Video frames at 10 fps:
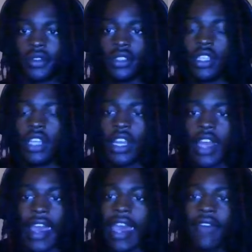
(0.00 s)
He didn't
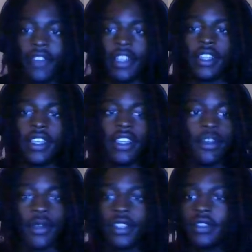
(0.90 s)
have
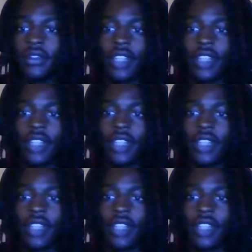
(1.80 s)
anything, bro.